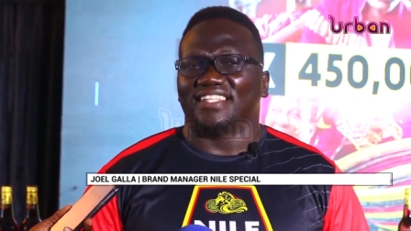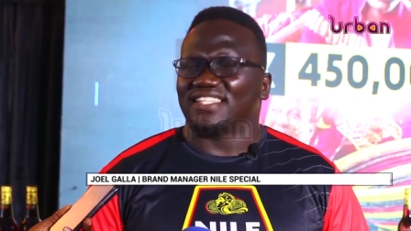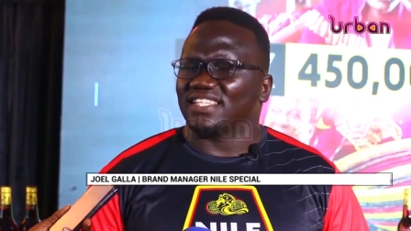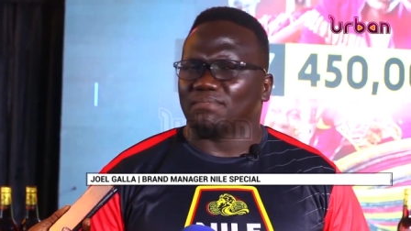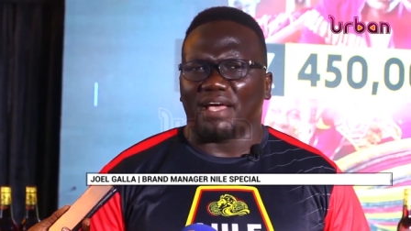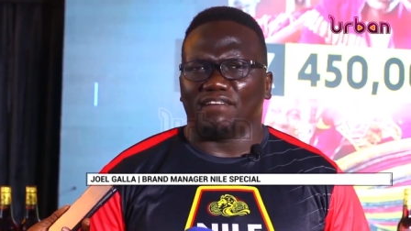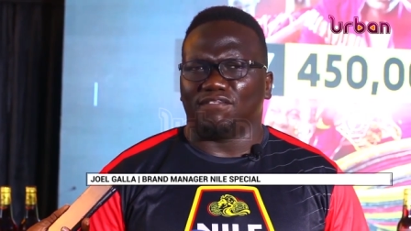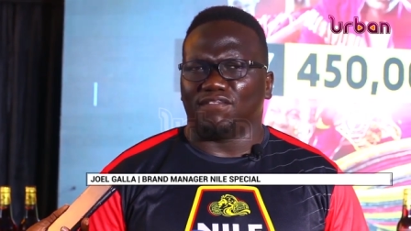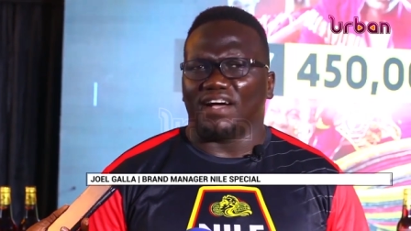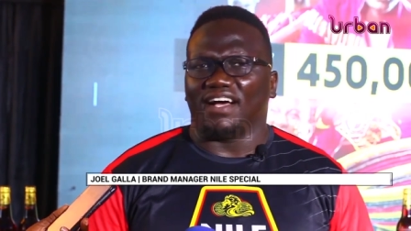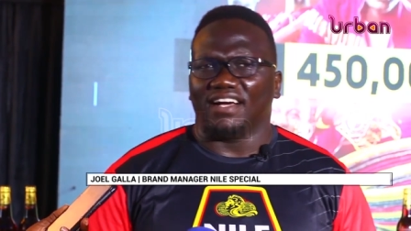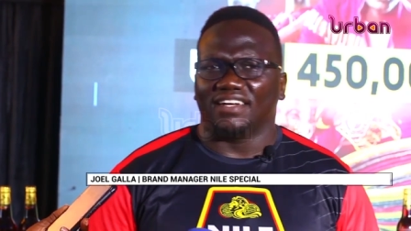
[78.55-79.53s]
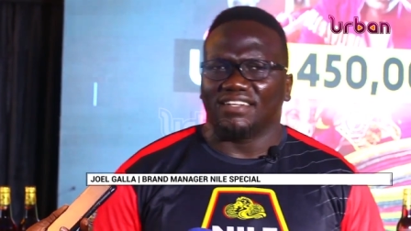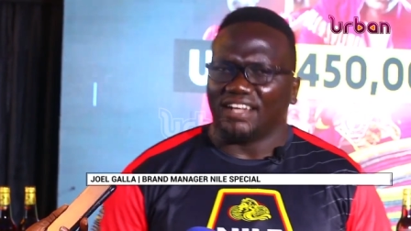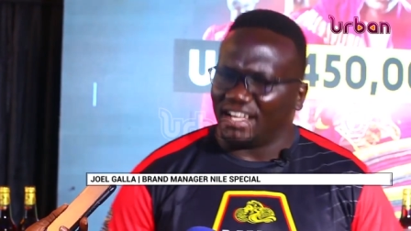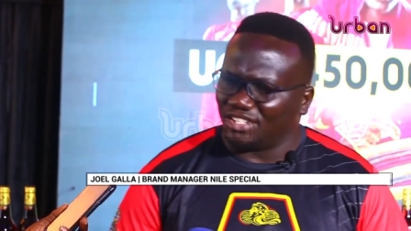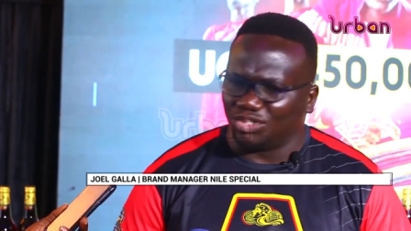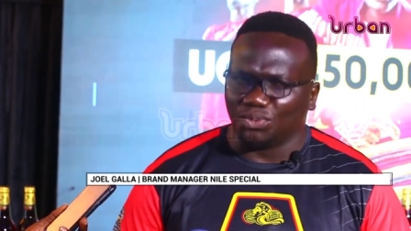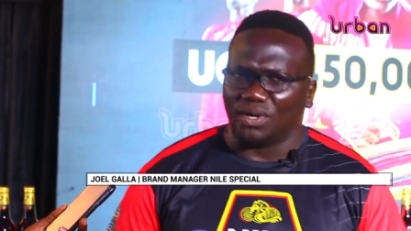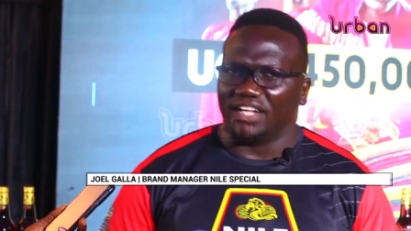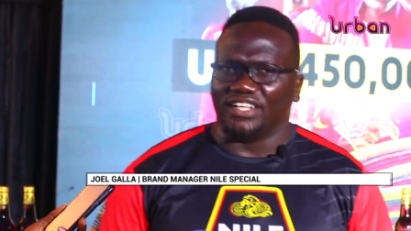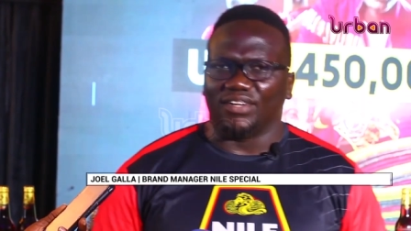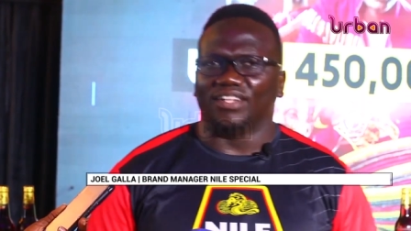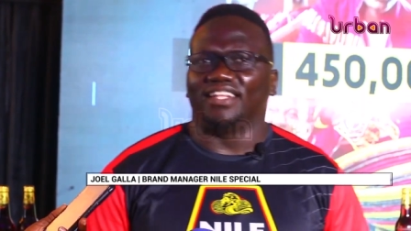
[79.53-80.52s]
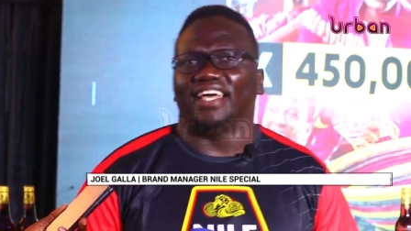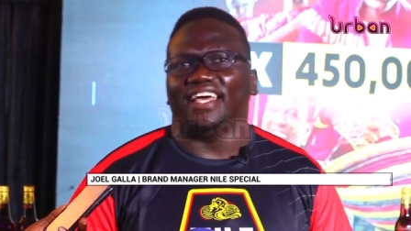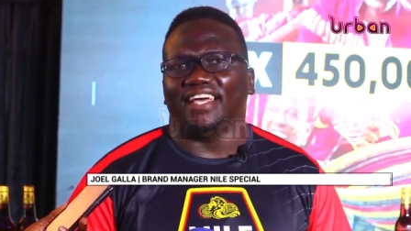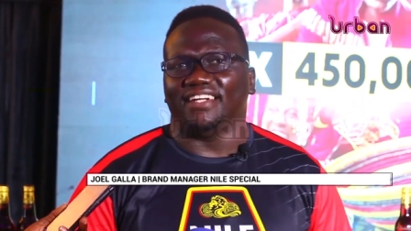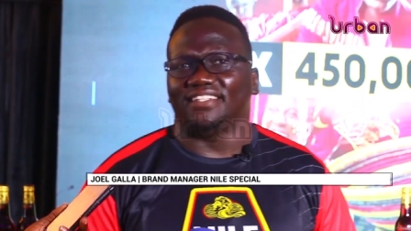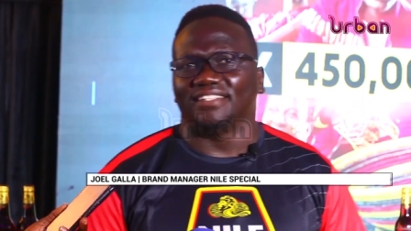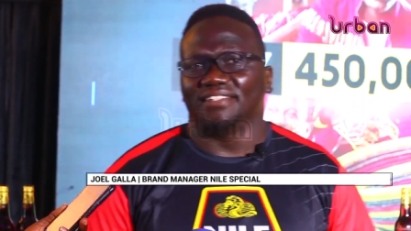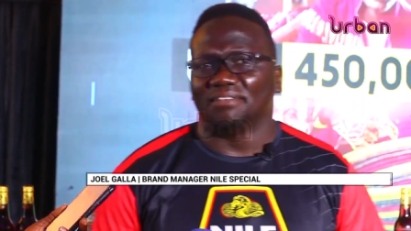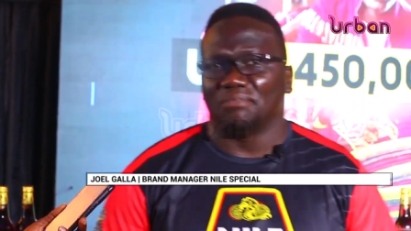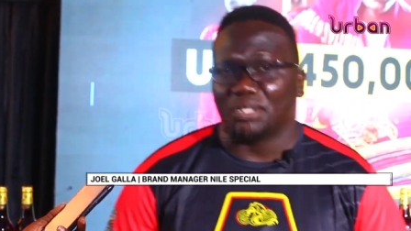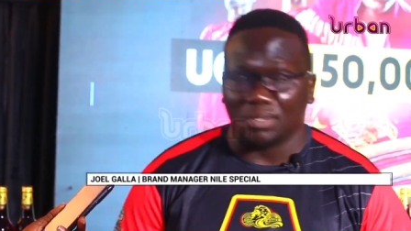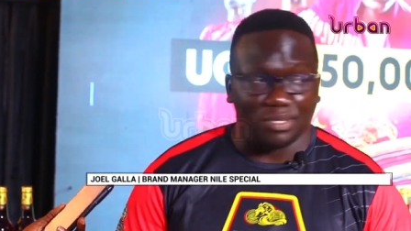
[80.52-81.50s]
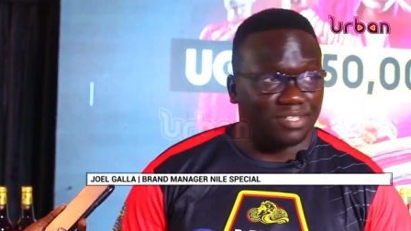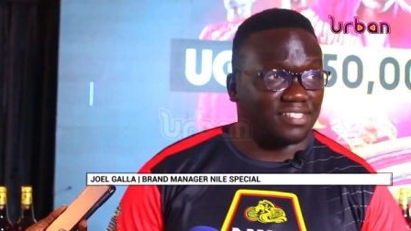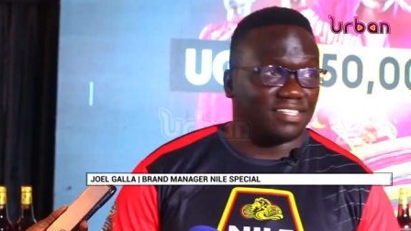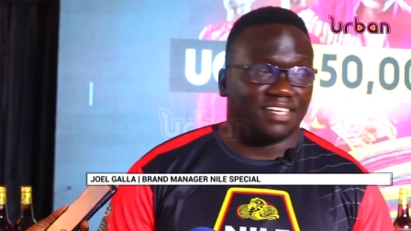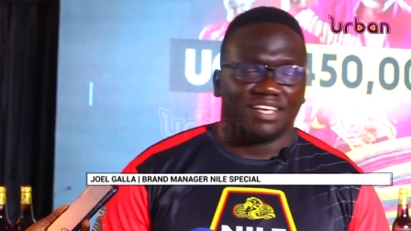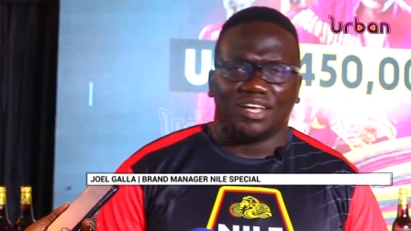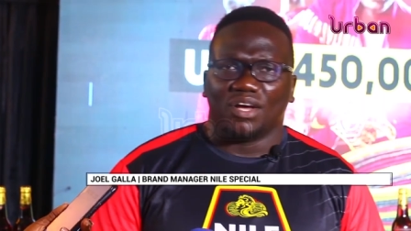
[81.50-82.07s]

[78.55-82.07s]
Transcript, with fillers: This is by far and surely not the end because